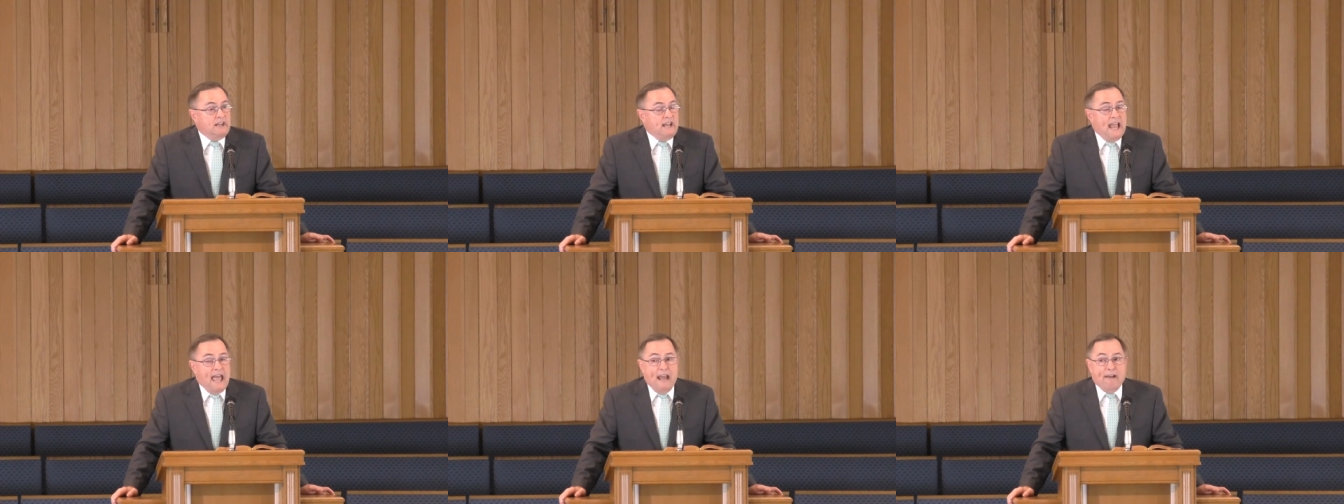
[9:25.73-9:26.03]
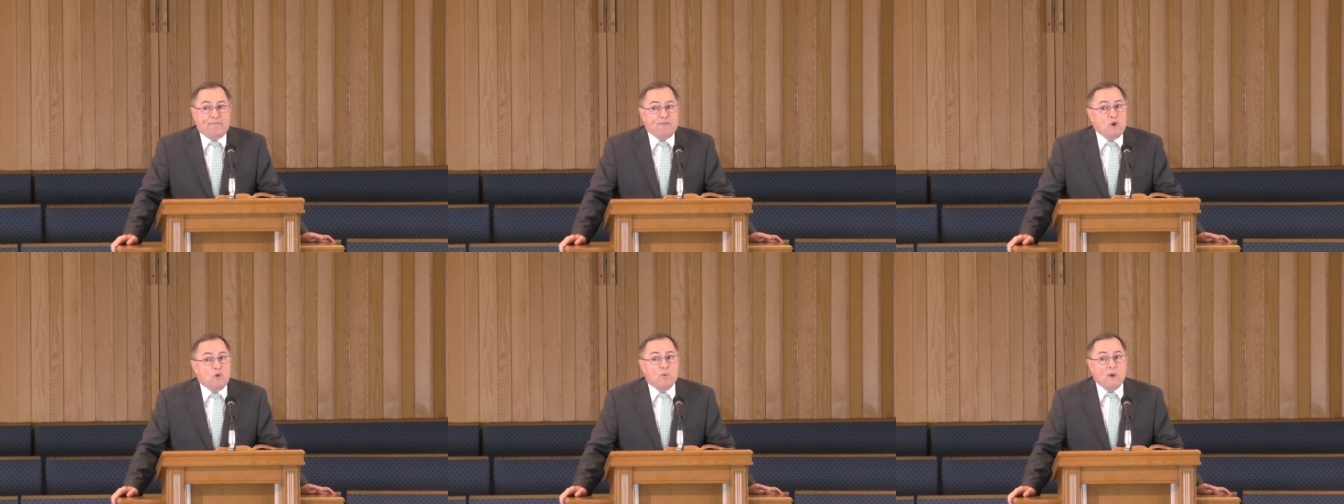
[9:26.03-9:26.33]
And
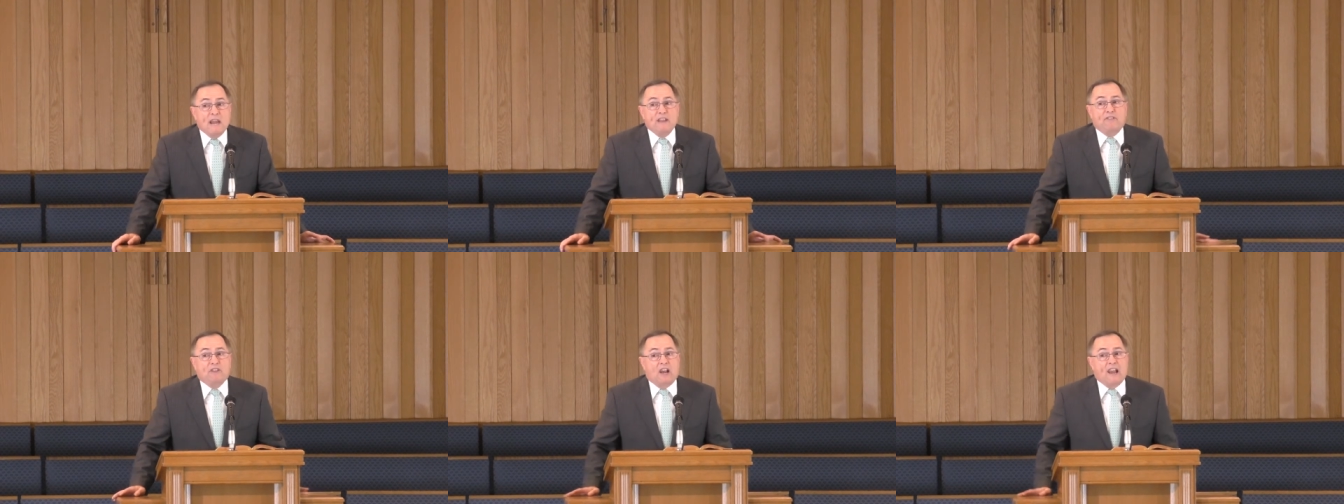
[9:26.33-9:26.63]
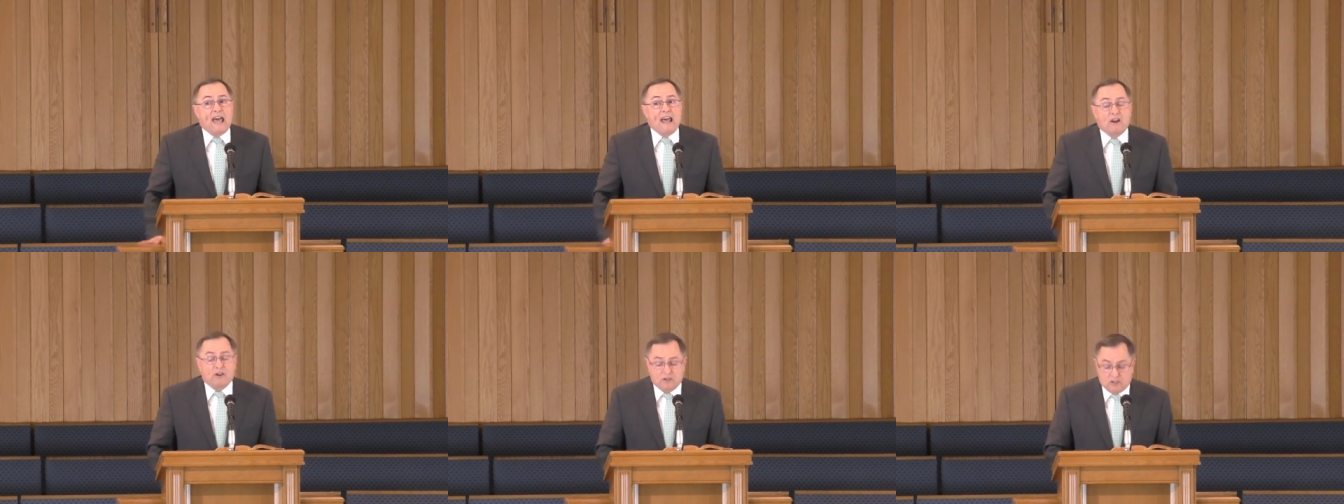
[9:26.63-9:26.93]
if you read the
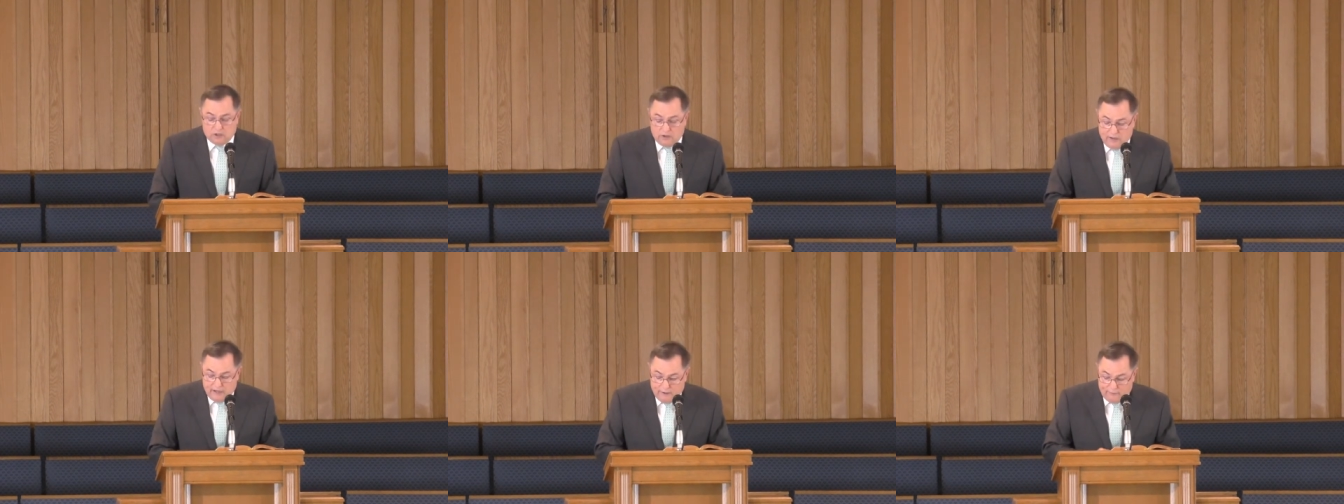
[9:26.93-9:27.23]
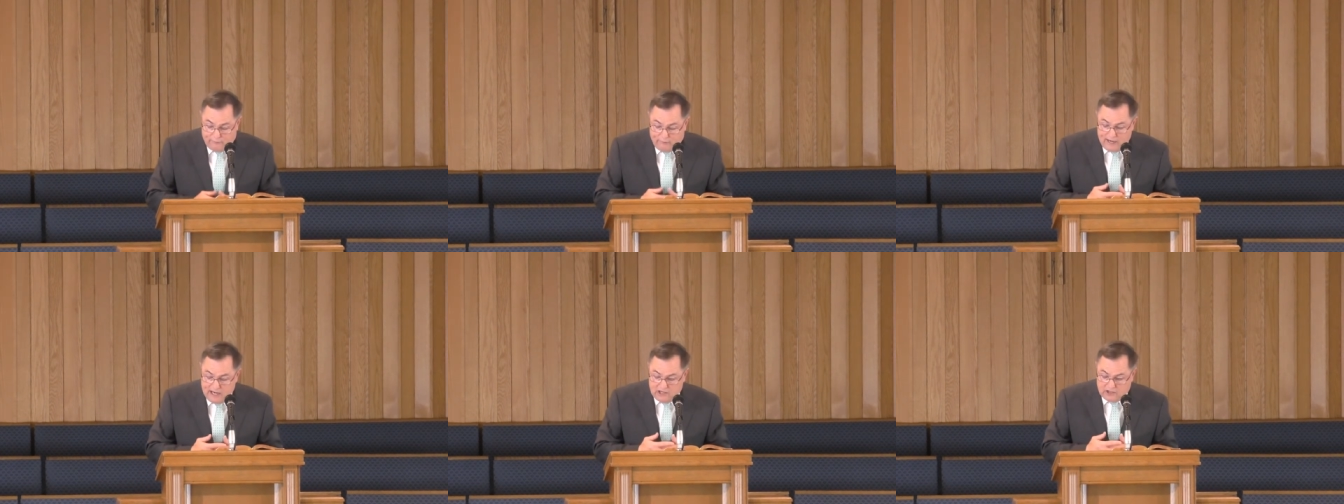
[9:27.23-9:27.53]
letter to the
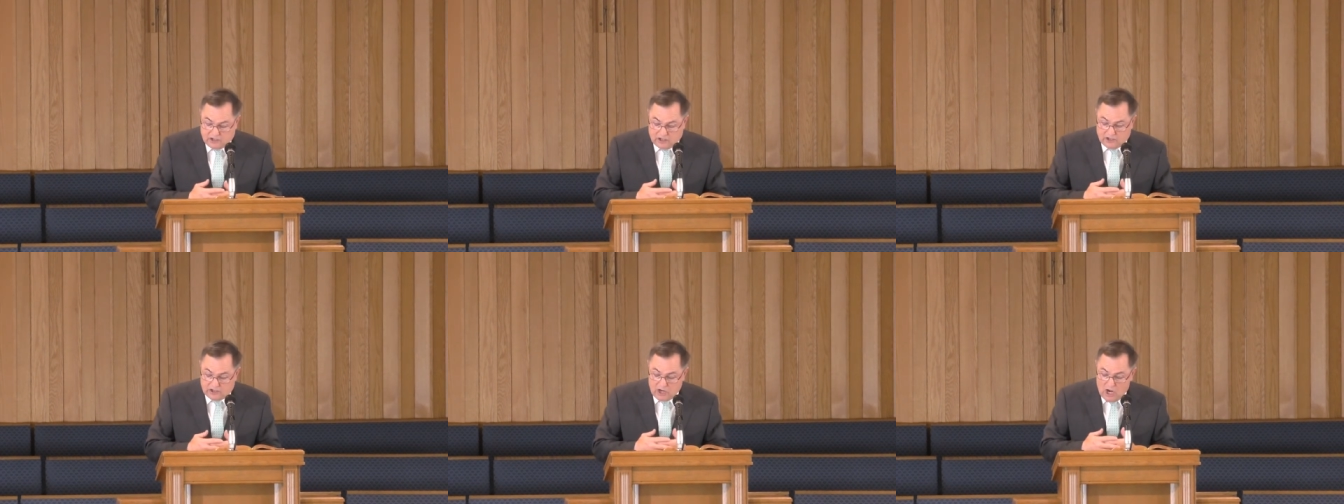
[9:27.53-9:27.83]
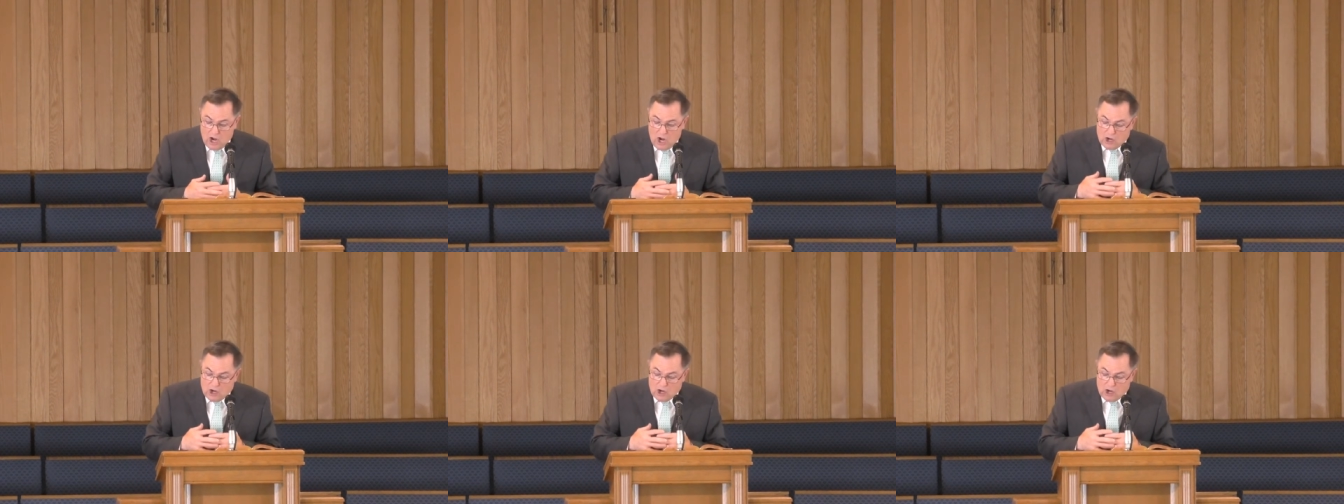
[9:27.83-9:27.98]
Ephesians,